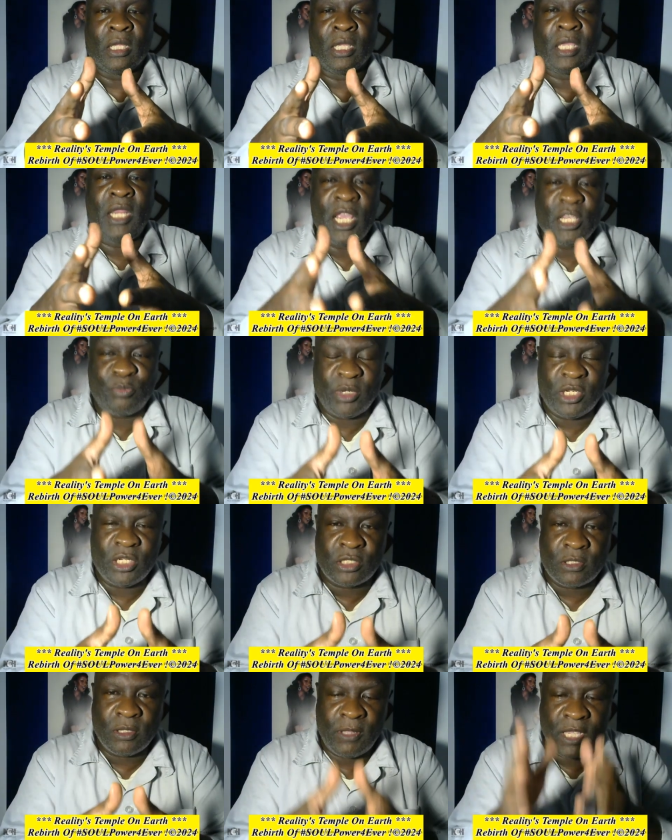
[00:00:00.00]
It has been
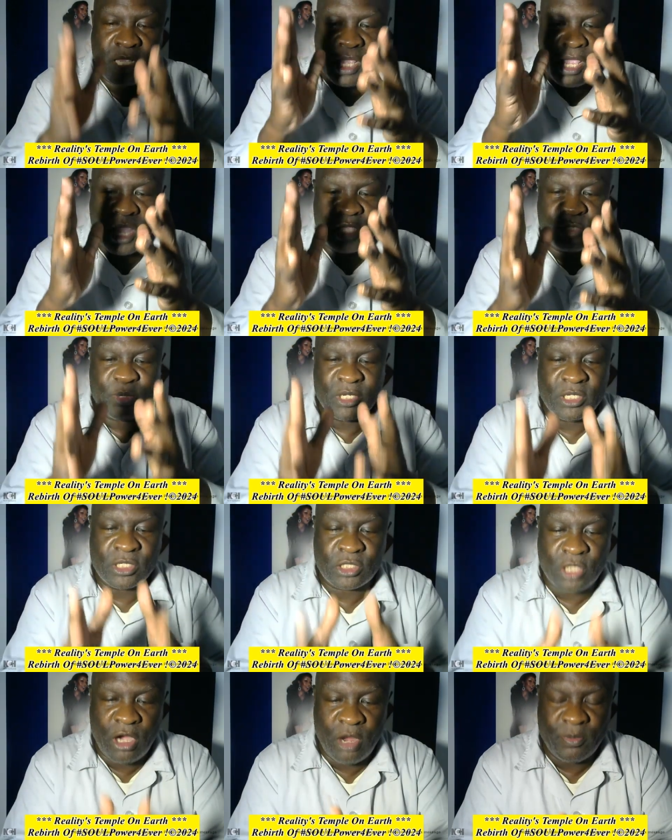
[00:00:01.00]
it has been
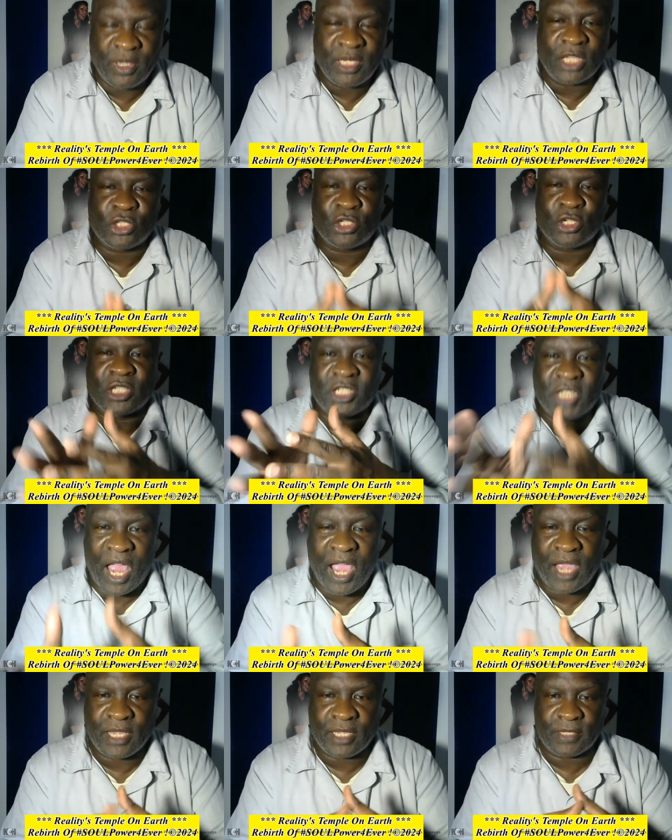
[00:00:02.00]
determined that you're
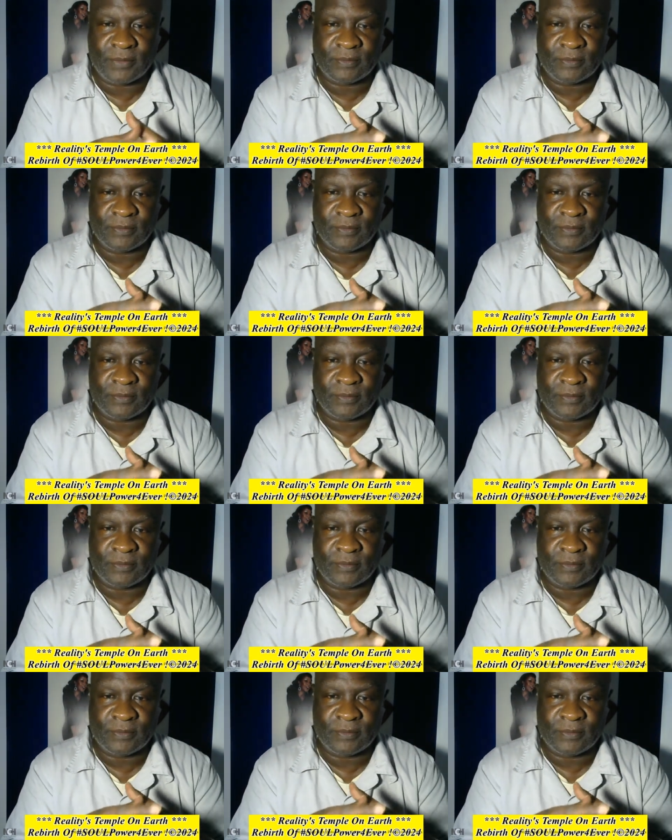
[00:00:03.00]
dying.